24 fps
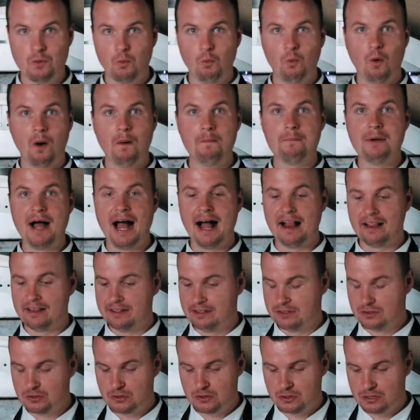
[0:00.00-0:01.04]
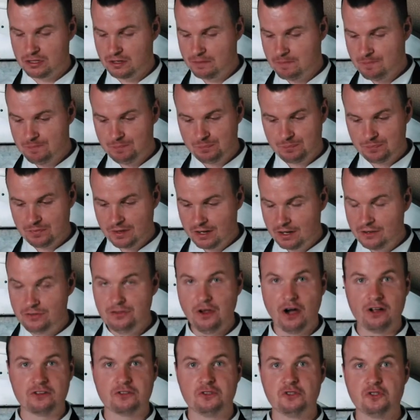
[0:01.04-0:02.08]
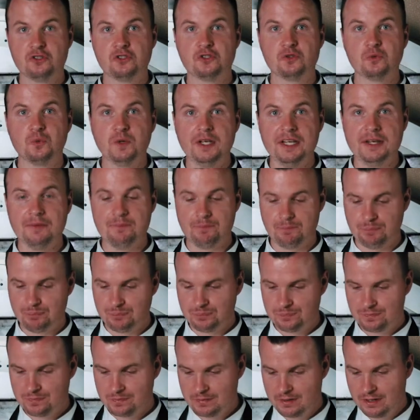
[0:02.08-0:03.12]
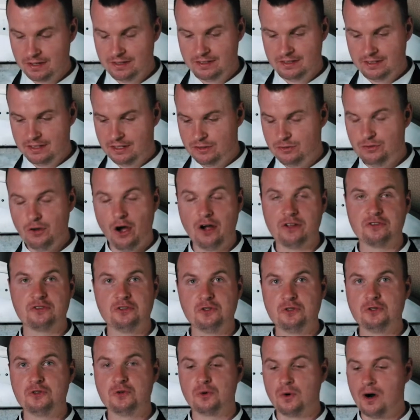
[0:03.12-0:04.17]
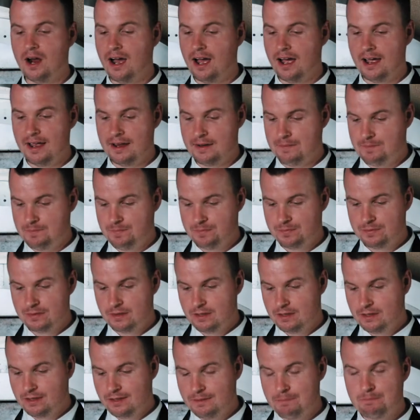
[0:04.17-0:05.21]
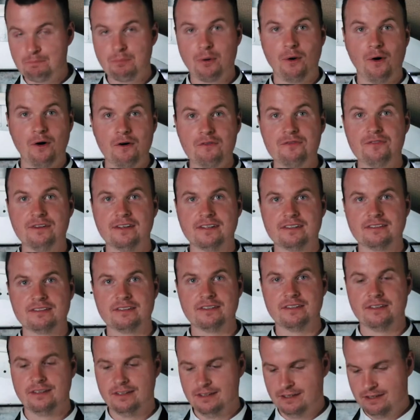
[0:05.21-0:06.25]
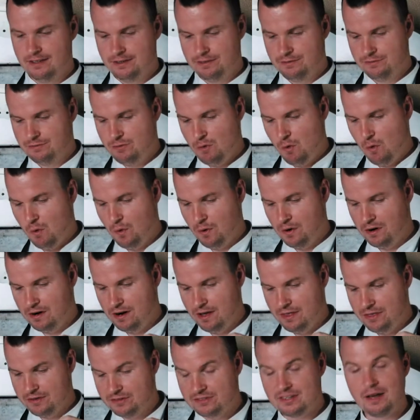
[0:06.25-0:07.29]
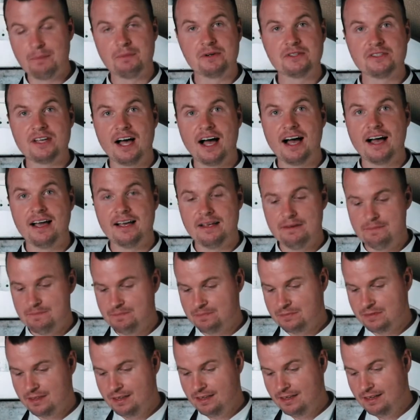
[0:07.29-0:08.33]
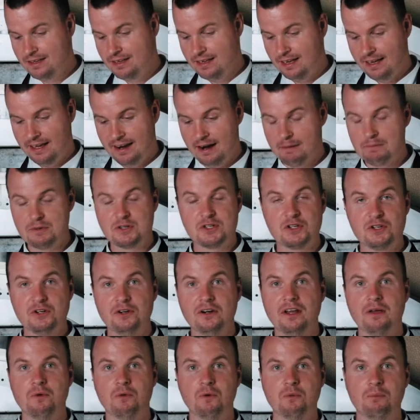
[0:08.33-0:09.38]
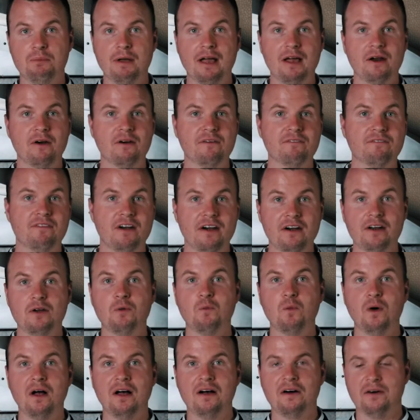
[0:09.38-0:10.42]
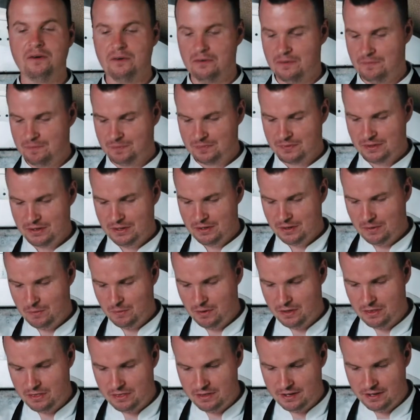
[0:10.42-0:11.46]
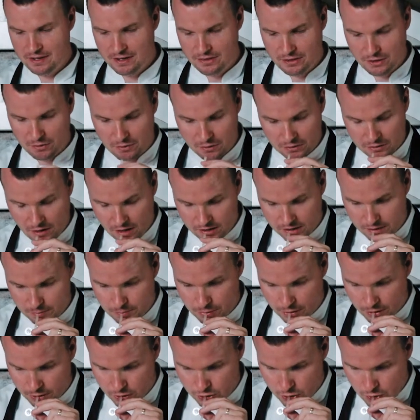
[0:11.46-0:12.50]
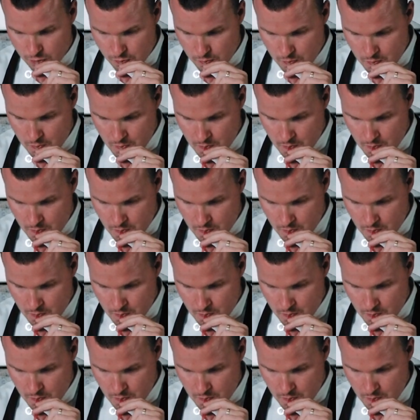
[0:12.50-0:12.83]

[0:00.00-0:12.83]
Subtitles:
Well balanced, not too sweet, not too dry. Perfect for the summertime. And I'm sure it will pair very well with the grilled octopus.